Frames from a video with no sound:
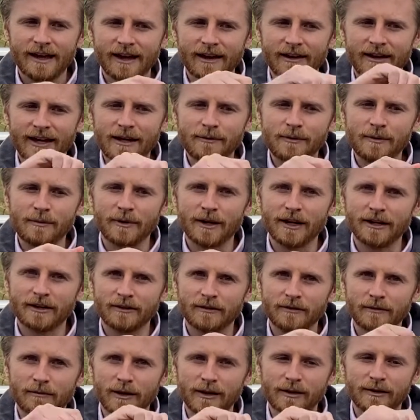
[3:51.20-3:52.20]
keeping my
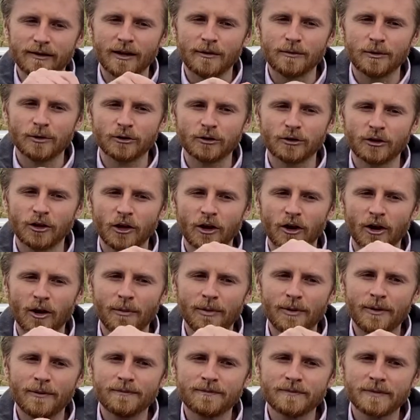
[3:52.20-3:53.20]
thumb on top,
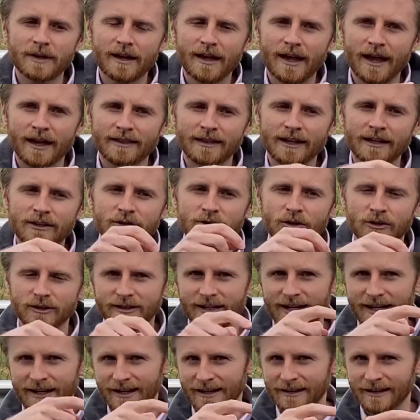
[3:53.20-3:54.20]
and then not
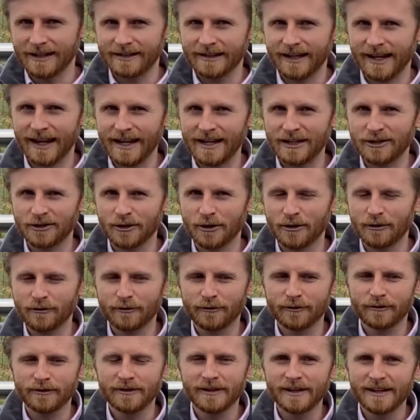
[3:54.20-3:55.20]
taking this cage off,
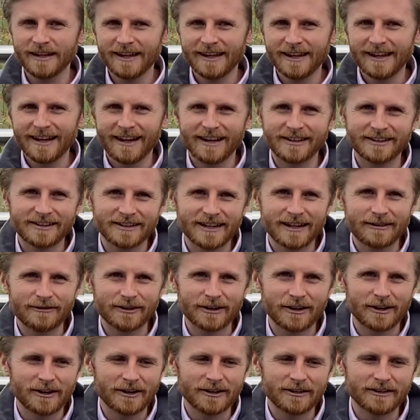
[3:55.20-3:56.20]
because you never
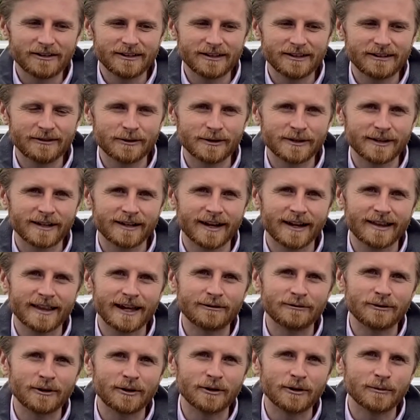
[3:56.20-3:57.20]
know, you're always going to get that
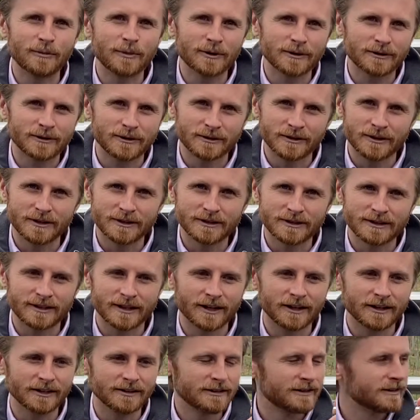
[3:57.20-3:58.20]
rogue bottle that just
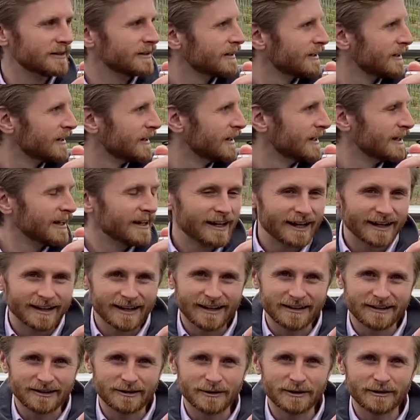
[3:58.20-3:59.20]
goes and
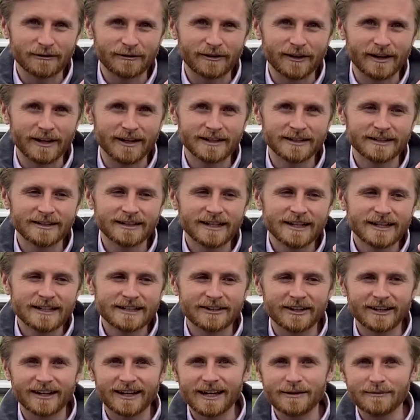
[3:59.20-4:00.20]
hits you in the face. So
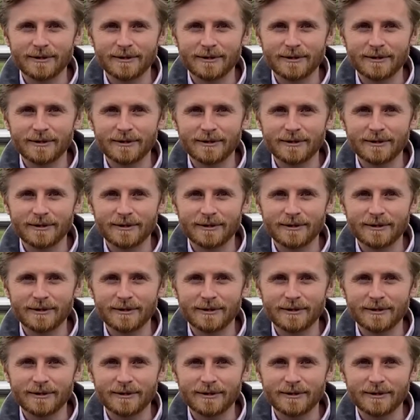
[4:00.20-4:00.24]
I keep